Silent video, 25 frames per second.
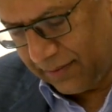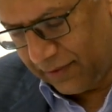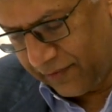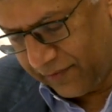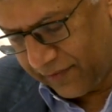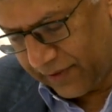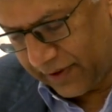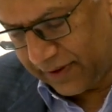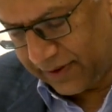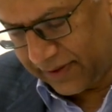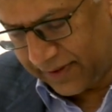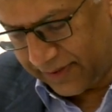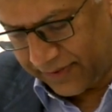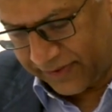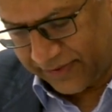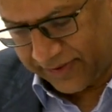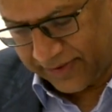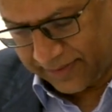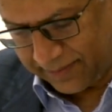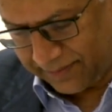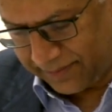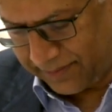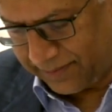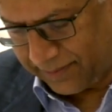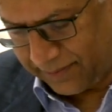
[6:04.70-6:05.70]
move on to
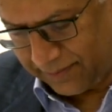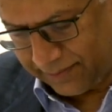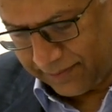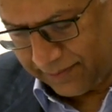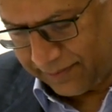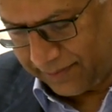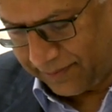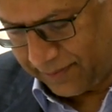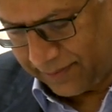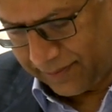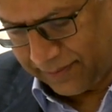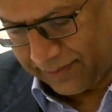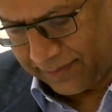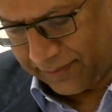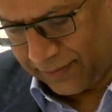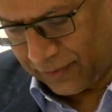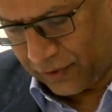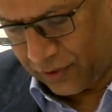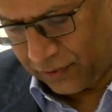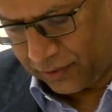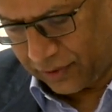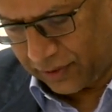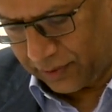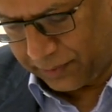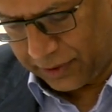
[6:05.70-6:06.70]
some
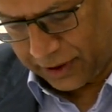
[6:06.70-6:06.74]
older